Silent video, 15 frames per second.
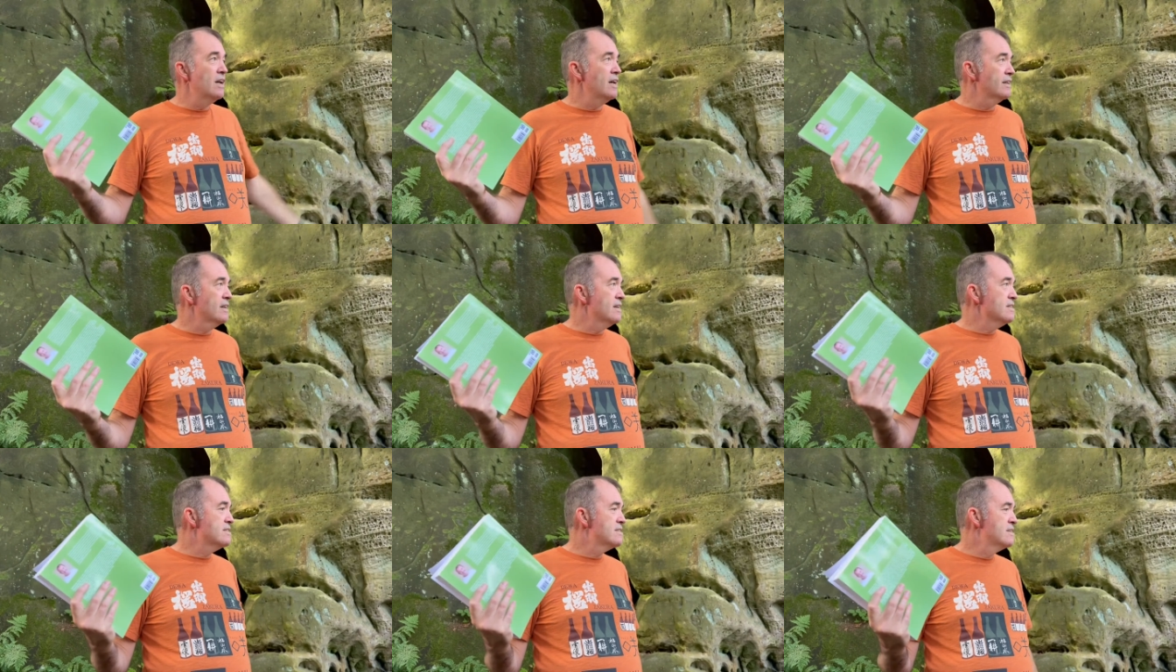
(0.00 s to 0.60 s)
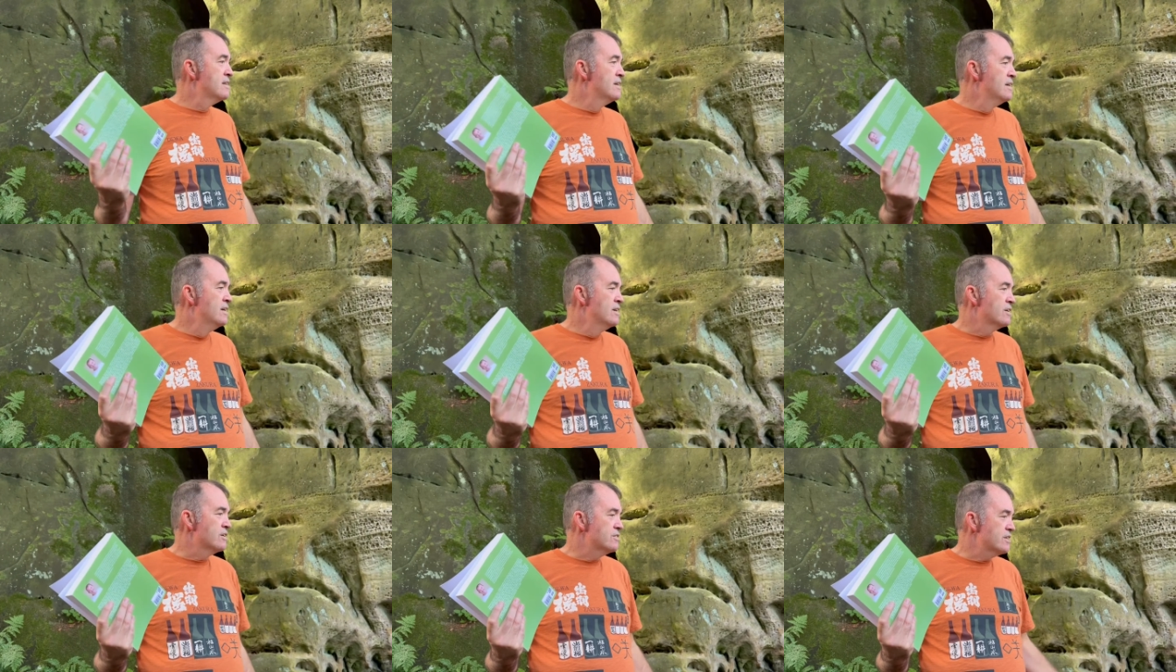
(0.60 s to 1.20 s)
like this,
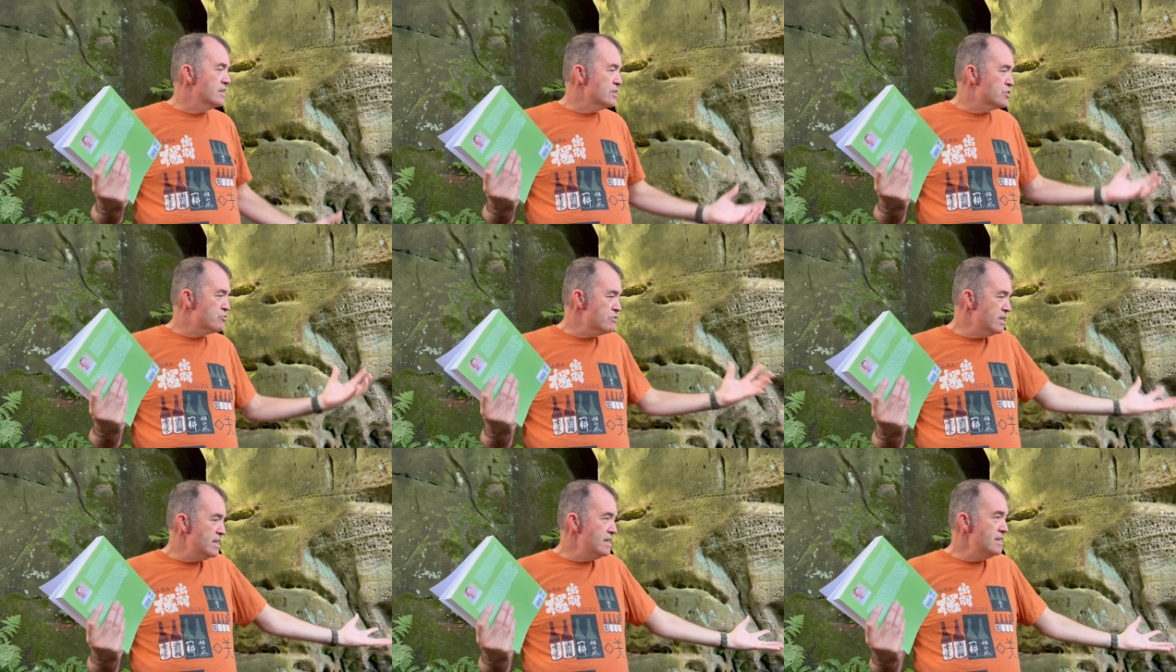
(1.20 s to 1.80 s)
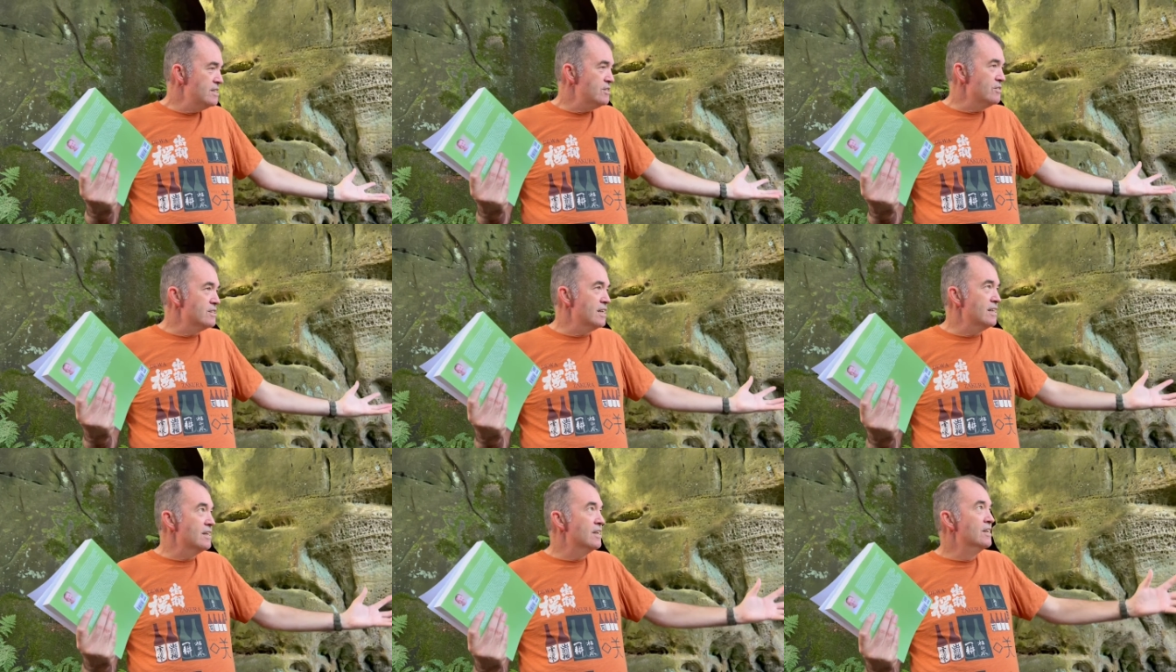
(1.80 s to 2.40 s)
you see the trees, you
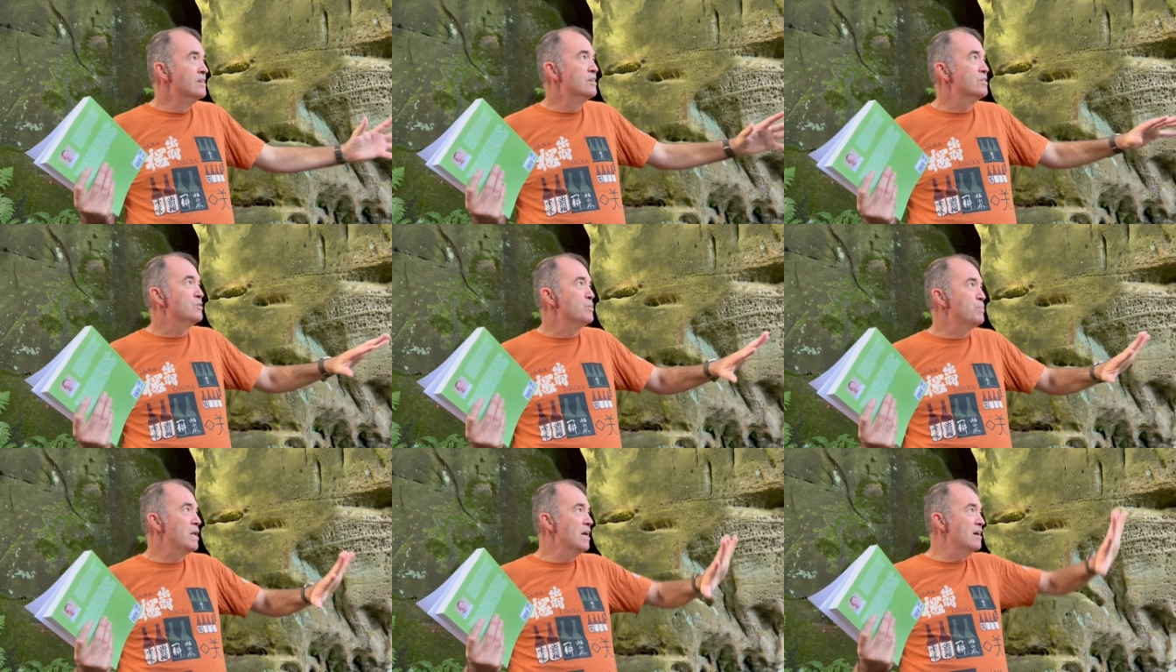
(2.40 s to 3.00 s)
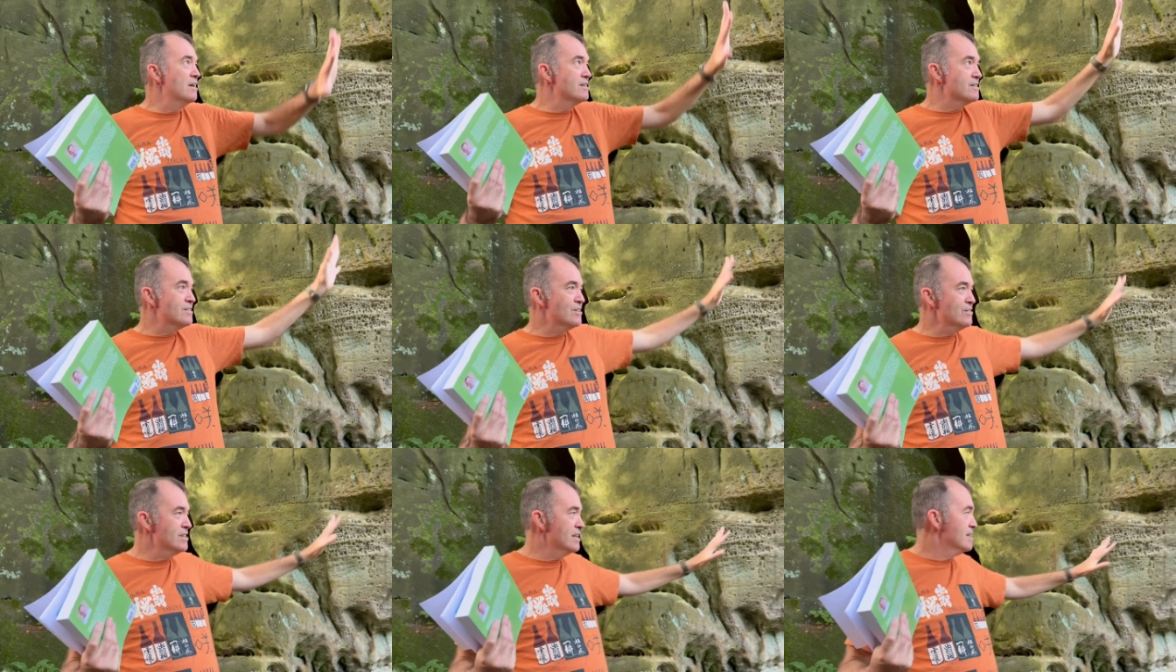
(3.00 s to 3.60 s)
see the, the plants,
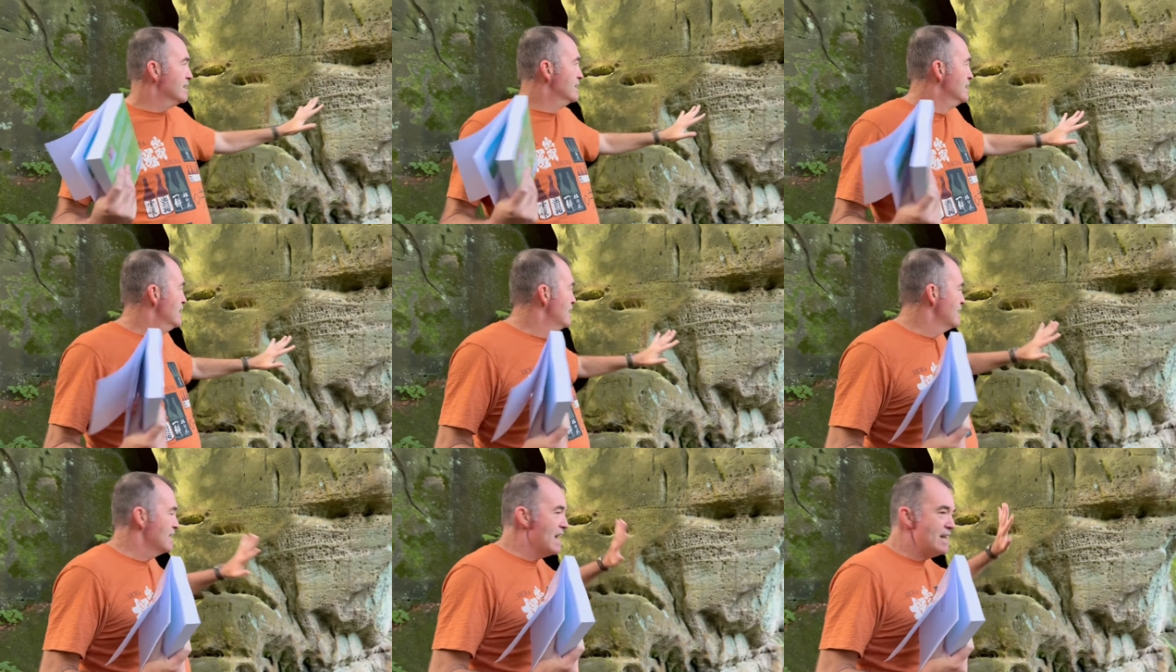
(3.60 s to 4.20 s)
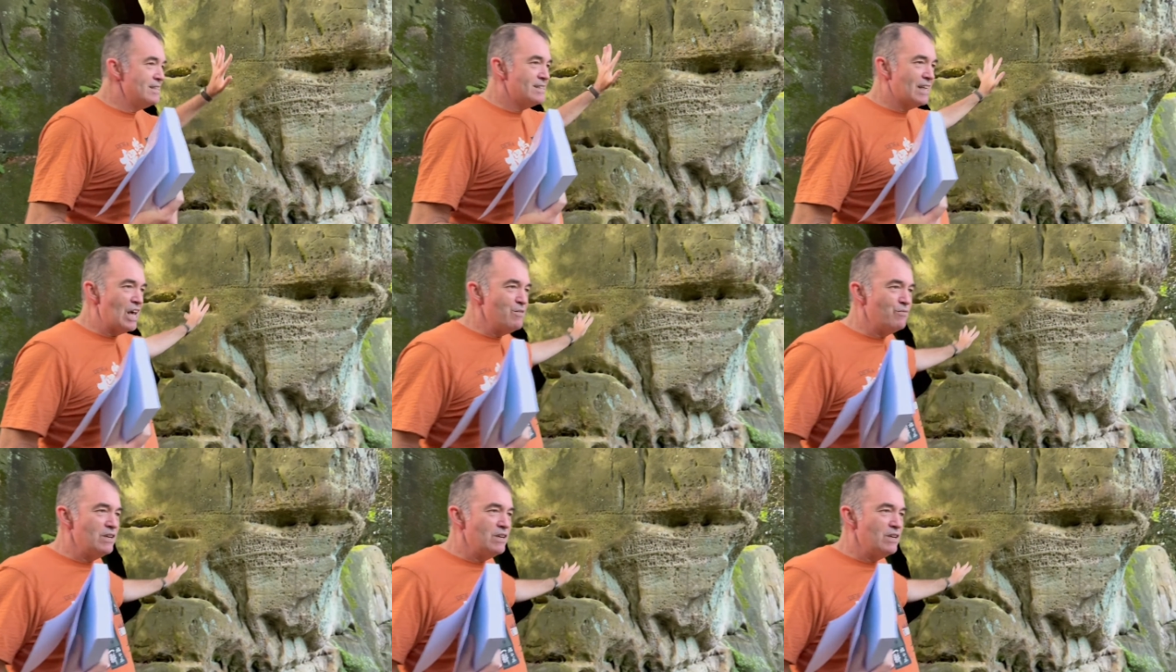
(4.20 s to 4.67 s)
you see the landscape